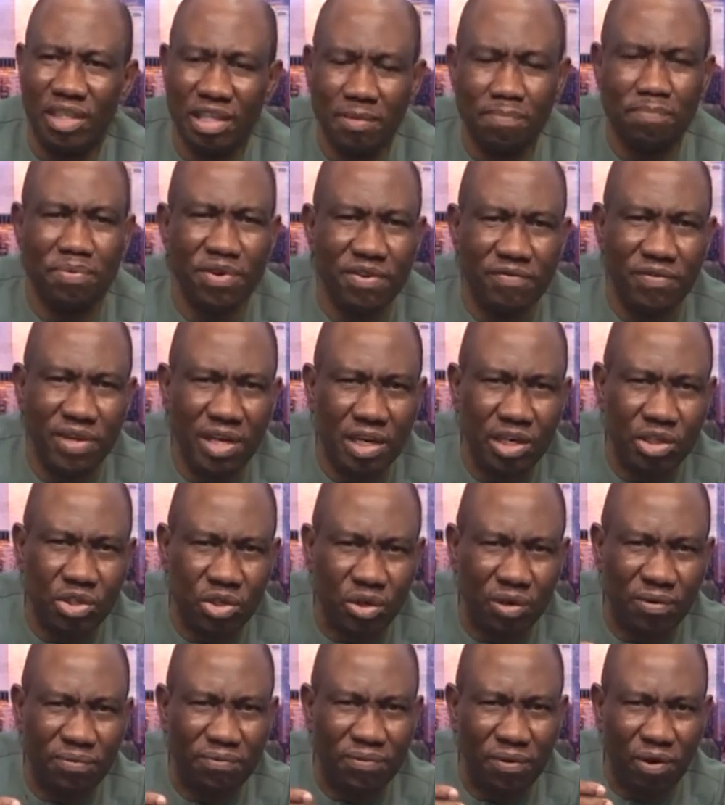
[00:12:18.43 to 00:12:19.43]
privilege
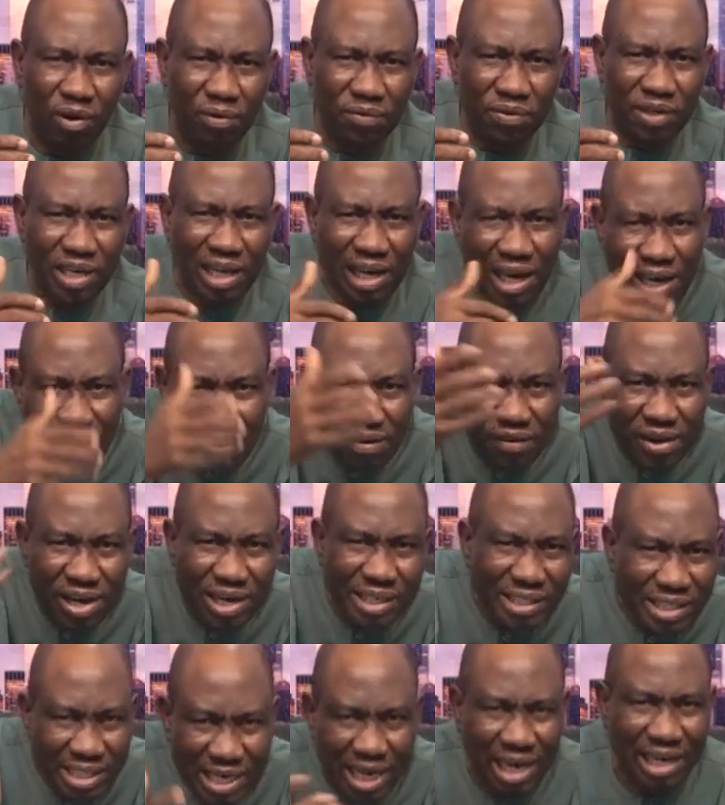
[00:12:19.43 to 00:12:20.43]
of
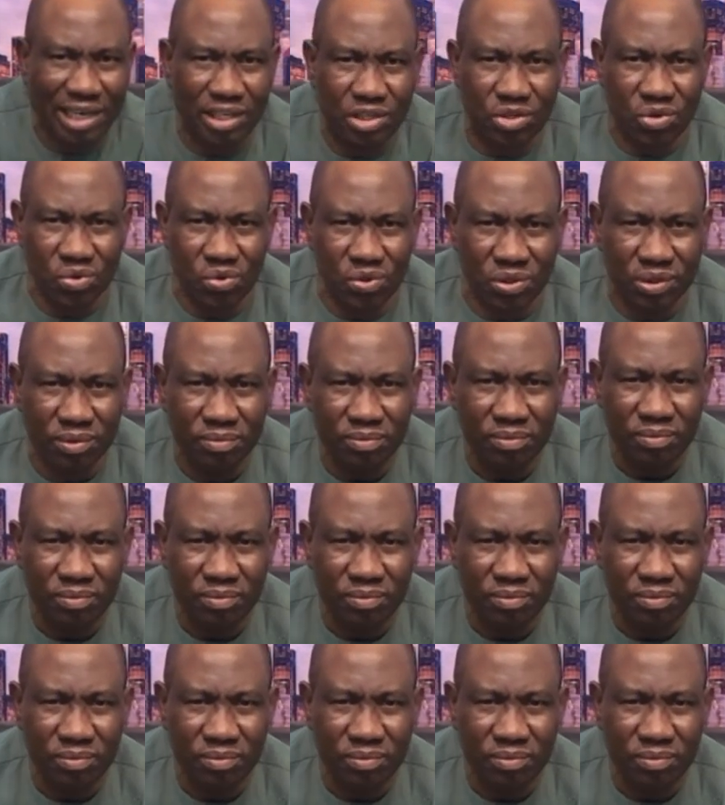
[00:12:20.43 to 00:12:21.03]
carrying titles.